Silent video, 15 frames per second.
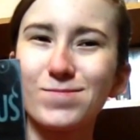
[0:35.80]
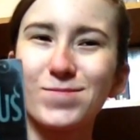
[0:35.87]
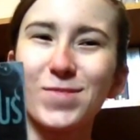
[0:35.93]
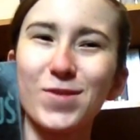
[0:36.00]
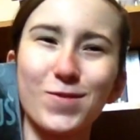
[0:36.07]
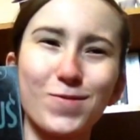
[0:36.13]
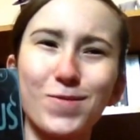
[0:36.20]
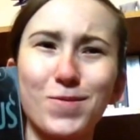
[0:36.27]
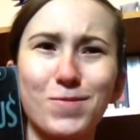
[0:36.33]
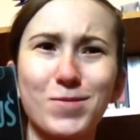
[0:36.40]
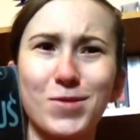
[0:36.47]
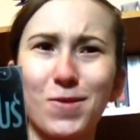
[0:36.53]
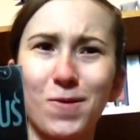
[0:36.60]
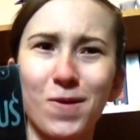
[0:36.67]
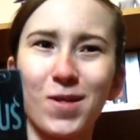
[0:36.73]
do you know what you would
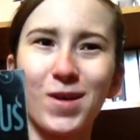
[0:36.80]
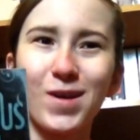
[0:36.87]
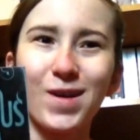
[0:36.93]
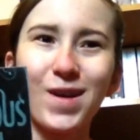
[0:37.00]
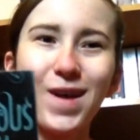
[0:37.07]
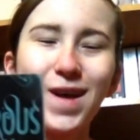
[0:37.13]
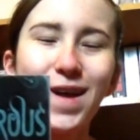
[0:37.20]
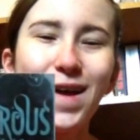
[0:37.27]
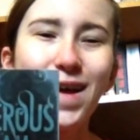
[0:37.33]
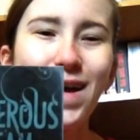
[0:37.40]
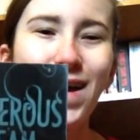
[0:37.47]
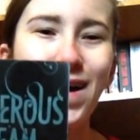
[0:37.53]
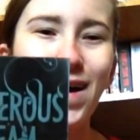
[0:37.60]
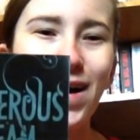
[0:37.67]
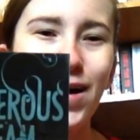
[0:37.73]
call it?
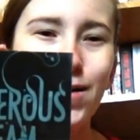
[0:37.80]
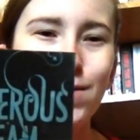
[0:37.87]
Uh,